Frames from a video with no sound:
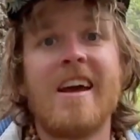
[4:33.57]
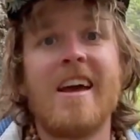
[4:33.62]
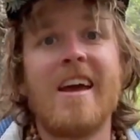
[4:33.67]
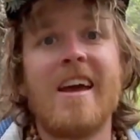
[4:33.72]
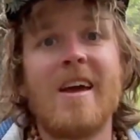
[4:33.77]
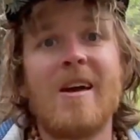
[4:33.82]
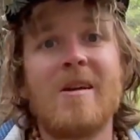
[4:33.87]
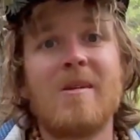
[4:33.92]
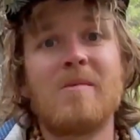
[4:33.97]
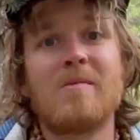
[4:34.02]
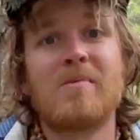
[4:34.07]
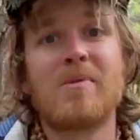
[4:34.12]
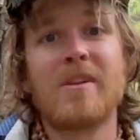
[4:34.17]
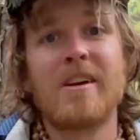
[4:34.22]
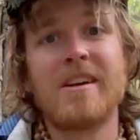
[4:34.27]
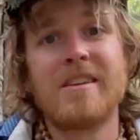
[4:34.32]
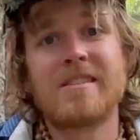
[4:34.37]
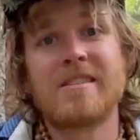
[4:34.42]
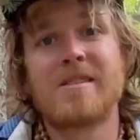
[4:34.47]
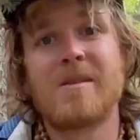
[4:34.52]
and
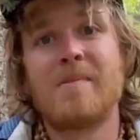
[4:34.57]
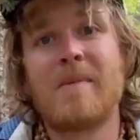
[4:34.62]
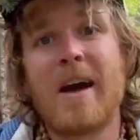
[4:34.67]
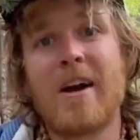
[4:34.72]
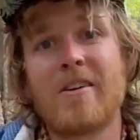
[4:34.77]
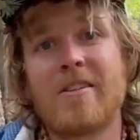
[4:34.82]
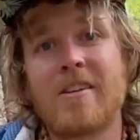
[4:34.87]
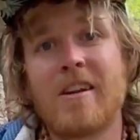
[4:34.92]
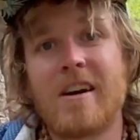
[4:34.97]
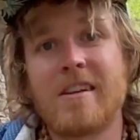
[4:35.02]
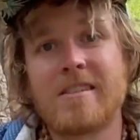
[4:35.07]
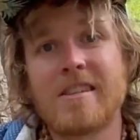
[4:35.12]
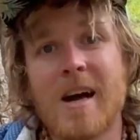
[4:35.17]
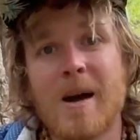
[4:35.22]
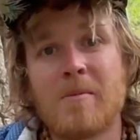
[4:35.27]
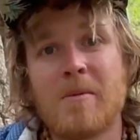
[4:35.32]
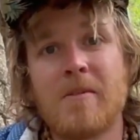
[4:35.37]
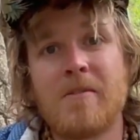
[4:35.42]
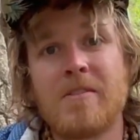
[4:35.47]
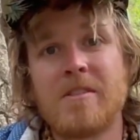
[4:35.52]
placed the mountain on
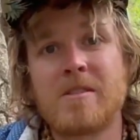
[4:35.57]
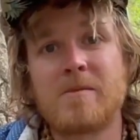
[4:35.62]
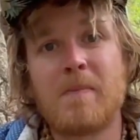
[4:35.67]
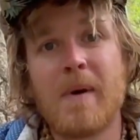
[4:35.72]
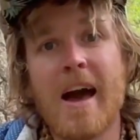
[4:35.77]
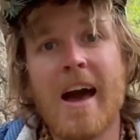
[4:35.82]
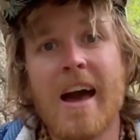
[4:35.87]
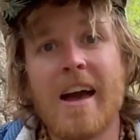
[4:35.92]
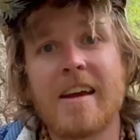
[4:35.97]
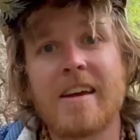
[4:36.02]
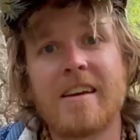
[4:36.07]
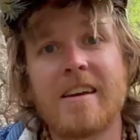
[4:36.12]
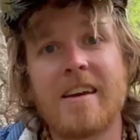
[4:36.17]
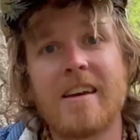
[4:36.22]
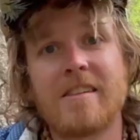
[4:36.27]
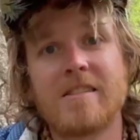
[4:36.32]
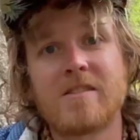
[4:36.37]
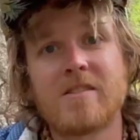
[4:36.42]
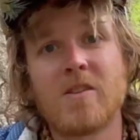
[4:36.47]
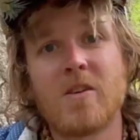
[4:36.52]
top of his back,
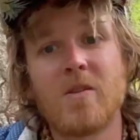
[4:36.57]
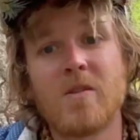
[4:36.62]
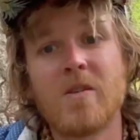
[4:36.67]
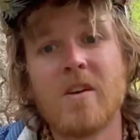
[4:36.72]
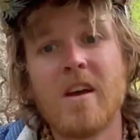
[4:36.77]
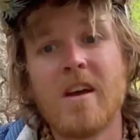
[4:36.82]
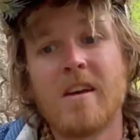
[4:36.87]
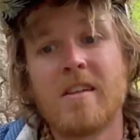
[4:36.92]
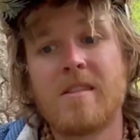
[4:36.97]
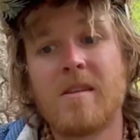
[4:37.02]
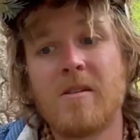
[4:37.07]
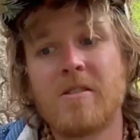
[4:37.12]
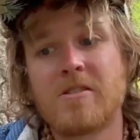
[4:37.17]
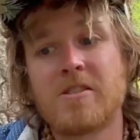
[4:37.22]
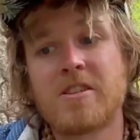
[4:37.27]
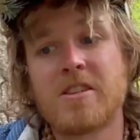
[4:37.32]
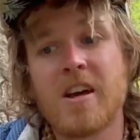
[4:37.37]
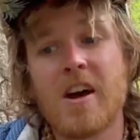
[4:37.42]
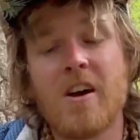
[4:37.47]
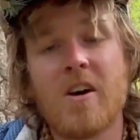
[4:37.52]
and so the
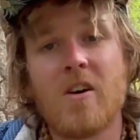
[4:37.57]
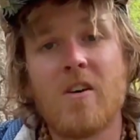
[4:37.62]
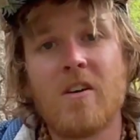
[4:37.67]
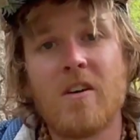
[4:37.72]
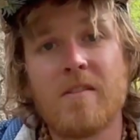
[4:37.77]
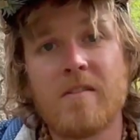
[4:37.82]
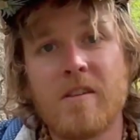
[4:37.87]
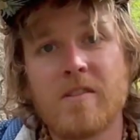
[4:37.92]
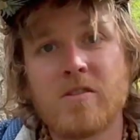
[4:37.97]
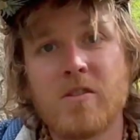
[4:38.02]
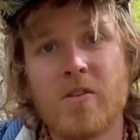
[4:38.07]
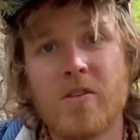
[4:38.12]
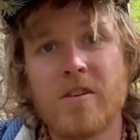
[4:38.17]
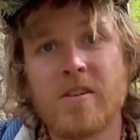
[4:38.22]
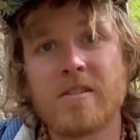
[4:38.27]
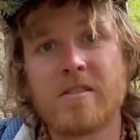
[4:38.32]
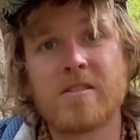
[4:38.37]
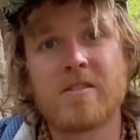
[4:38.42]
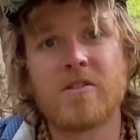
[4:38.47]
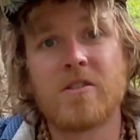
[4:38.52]
shell of the
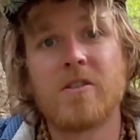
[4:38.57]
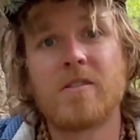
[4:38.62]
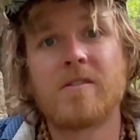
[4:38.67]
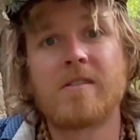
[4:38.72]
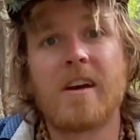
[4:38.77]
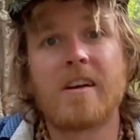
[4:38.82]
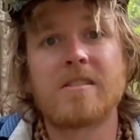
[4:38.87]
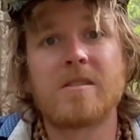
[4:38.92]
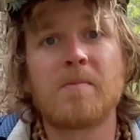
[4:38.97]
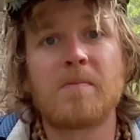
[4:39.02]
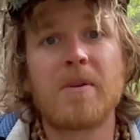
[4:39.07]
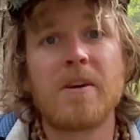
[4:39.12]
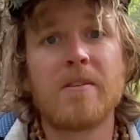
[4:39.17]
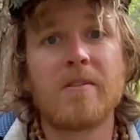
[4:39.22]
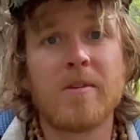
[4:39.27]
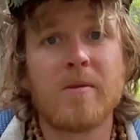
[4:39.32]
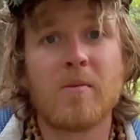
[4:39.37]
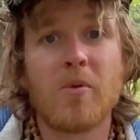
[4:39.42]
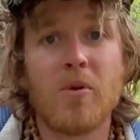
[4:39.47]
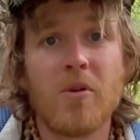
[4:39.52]
tortoise served as a
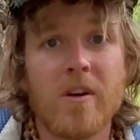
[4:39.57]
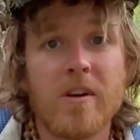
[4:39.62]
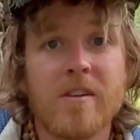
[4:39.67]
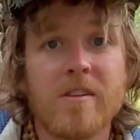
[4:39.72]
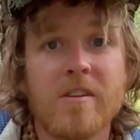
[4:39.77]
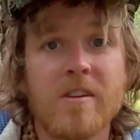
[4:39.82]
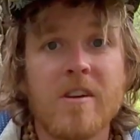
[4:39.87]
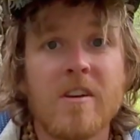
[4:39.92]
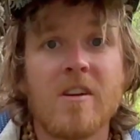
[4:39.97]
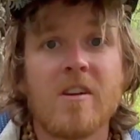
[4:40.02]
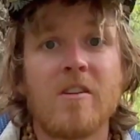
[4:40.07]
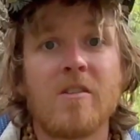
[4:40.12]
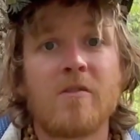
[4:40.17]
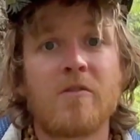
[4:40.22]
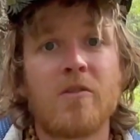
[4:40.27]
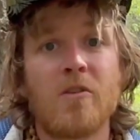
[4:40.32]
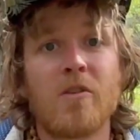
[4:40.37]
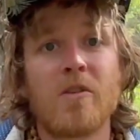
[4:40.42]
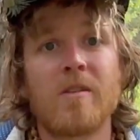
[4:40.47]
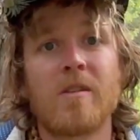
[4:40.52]
pivot point
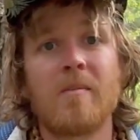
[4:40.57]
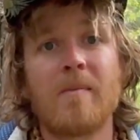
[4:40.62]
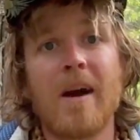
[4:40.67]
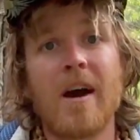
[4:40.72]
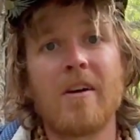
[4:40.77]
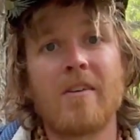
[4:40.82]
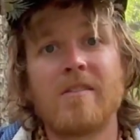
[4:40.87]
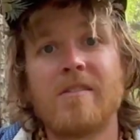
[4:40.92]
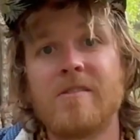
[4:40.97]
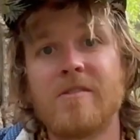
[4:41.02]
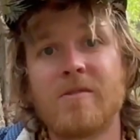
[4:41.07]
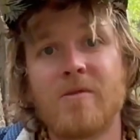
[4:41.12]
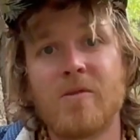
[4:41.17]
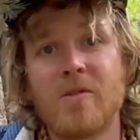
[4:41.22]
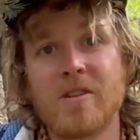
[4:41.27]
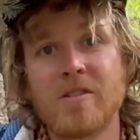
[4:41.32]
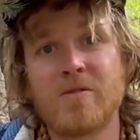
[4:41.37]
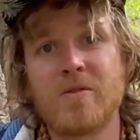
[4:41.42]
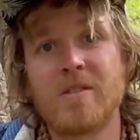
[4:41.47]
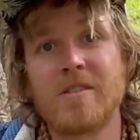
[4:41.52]
for the mountain,
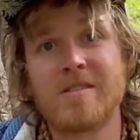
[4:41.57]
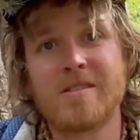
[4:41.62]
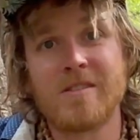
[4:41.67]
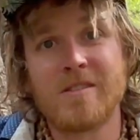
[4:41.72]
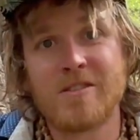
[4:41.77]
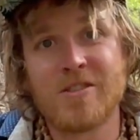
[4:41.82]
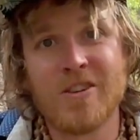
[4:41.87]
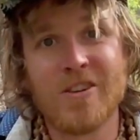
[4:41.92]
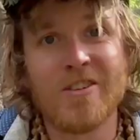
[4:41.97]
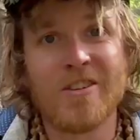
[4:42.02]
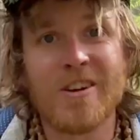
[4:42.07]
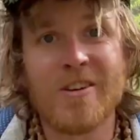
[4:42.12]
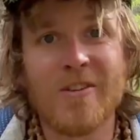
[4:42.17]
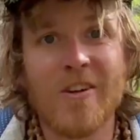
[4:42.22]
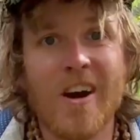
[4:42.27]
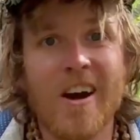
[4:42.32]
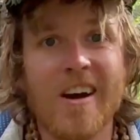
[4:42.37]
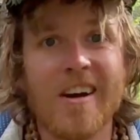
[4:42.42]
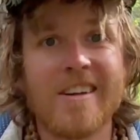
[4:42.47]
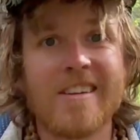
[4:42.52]
which was the churning
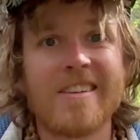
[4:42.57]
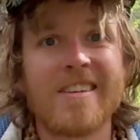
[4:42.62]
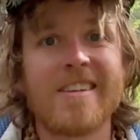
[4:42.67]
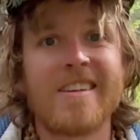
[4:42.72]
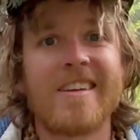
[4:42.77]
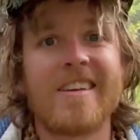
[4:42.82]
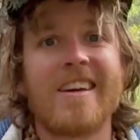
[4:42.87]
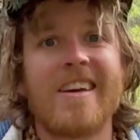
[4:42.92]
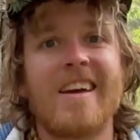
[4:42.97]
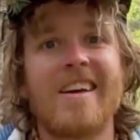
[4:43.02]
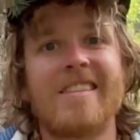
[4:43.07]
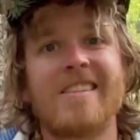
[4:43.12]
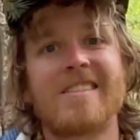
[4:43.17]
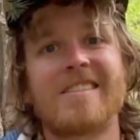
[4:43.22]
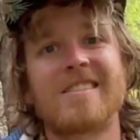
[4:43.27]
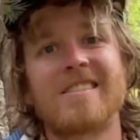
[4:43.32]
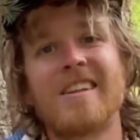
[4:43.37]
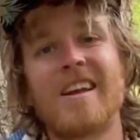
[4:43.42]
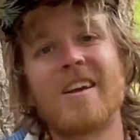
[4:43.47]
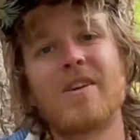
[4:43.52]
rod, and the
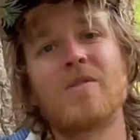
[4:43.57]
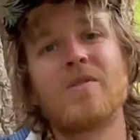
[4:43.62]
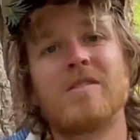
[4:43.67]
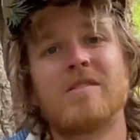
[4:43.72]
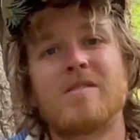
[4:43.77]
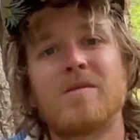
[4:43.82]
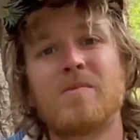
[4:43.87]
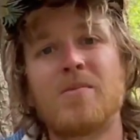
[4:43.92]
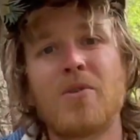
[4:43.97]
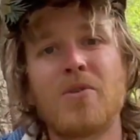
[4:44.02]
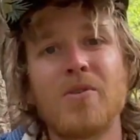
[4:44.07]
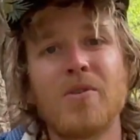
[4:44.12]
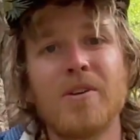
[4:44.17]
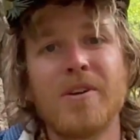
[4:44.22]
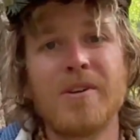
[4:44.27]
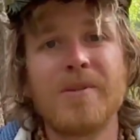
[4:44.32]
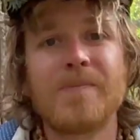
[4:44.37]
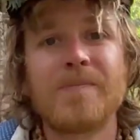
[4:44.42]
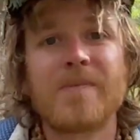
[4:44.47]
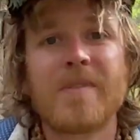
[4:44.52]
snake was the
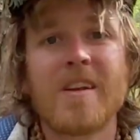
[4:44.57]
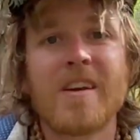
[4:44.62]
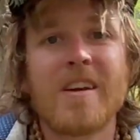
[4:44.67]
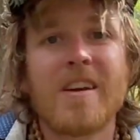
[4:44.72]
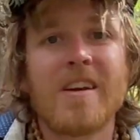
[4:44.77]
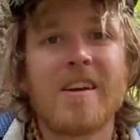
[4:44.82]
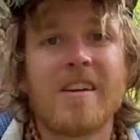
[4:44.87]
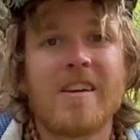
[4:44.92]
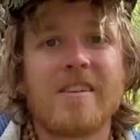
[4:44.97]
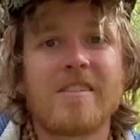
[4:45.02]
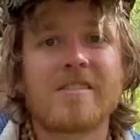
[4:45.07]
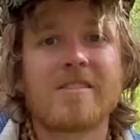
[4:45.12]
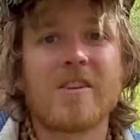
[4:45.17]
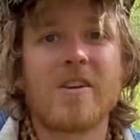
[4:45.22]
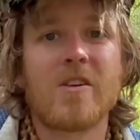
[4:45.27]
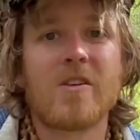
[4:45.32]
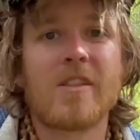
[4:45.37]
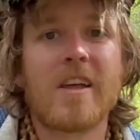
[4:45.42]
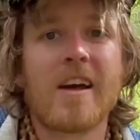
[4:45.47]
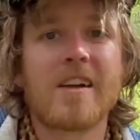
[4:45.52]
pulley.
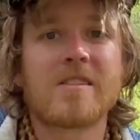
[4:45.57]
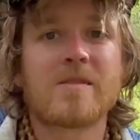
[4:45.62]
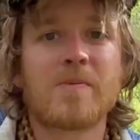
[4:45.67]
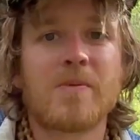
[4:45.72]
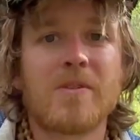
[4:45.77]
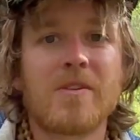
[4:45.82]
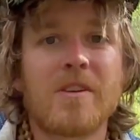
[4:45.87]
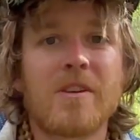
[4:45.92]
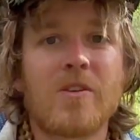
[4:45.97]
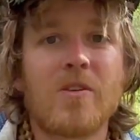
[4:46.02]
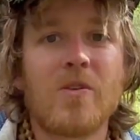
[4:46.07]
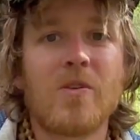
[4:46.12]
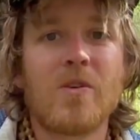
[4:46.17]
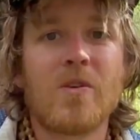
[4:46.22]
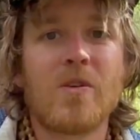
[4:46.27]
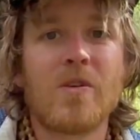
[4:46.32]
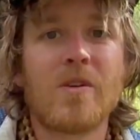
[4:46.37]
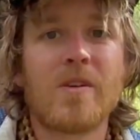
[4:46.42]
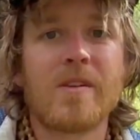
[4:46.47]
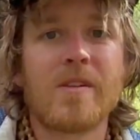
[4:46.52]
So that's pretty cool.